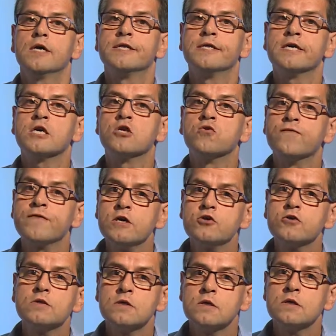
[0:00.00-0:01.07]
The
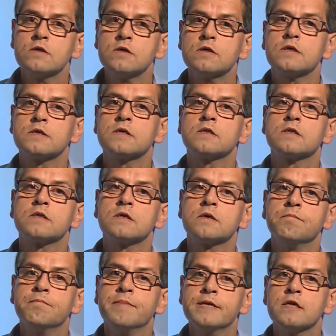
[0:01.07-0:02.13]
innovation here is in the
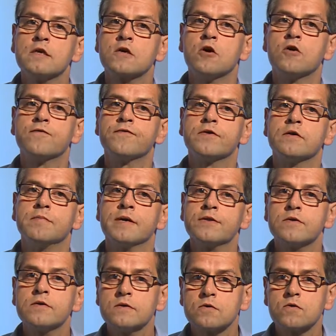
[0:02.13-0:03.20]
embedding of a
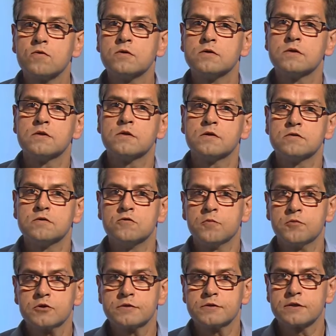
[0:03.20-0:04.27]
method called the
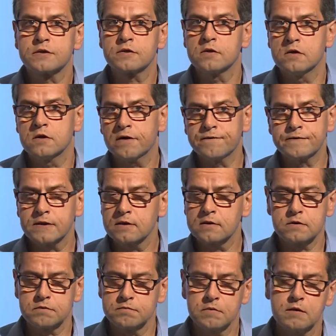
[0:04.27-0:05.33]
dominance rough
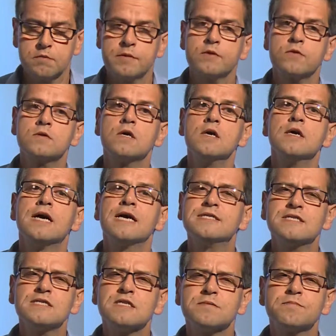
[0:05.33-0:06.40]
set method, and
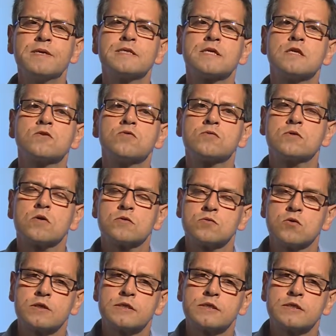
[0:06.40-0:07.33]
this is basically to